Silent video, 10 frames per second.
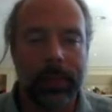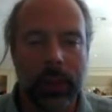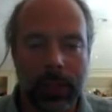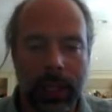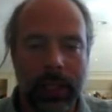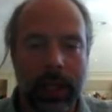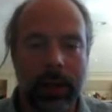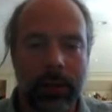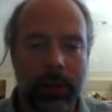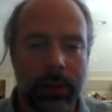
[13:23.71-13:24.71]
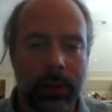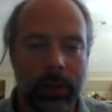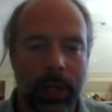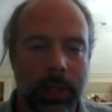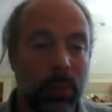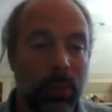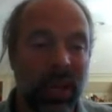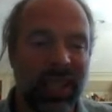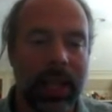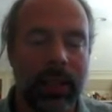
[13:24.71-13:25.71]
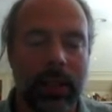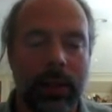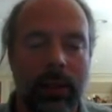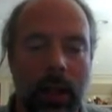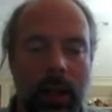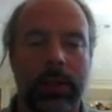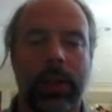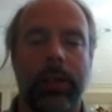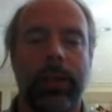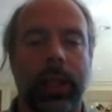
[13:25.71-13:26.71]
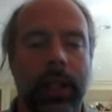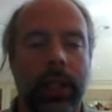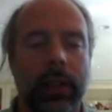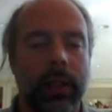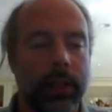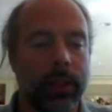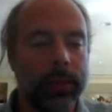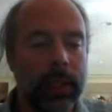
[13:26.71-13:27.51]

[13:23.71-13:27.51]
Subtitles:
You send it out to, you broadcast it out to all the nodes you're connected to.